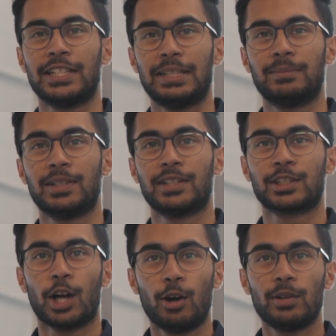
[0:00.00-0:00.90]
team,
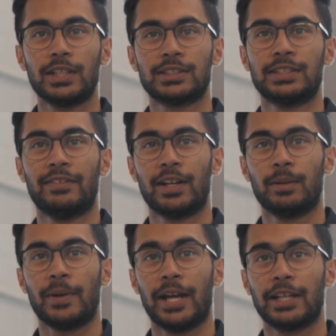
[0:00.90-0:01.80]
the goal is to
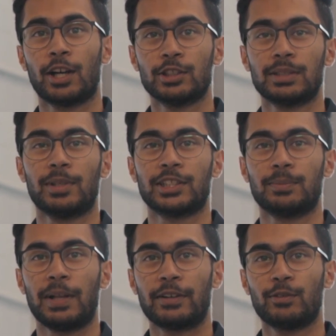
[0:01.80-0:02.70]
develop a first
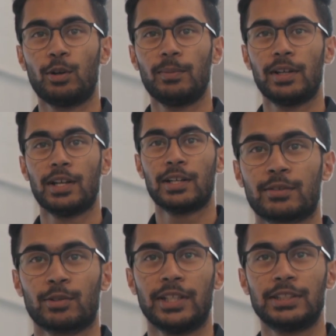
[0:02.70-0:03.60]
simulation platform
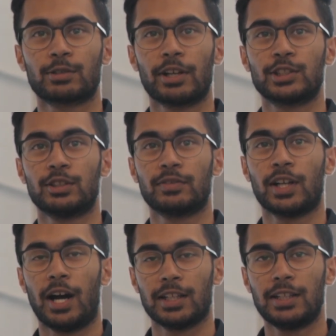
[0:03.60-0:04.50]
through the integration of
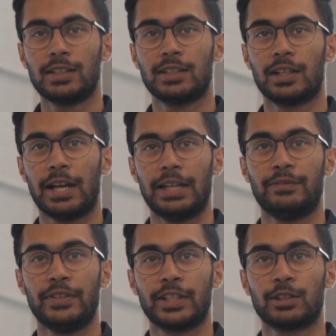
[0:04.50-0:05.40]
Carla, a
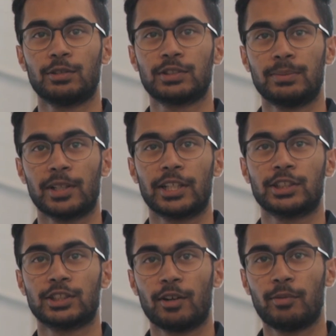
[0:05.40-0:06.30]
vehicle
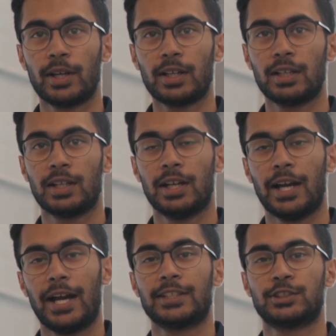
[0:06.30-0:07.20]
simulation software,
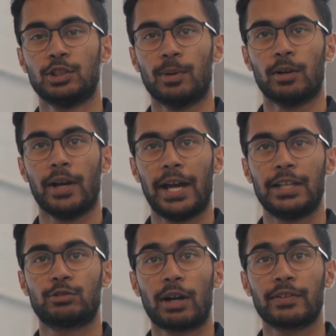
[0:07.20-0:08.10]
and Sumo,
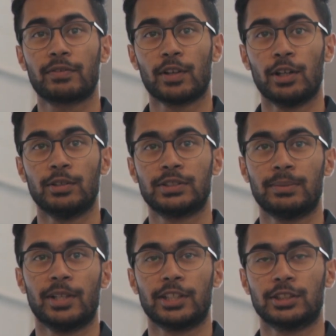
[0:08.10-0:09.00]
a traffic flow
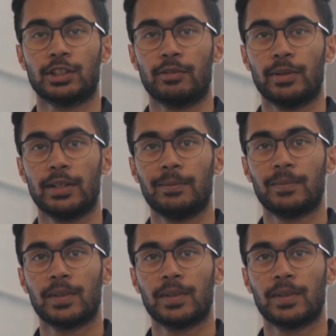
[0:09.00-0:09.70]
simulation software.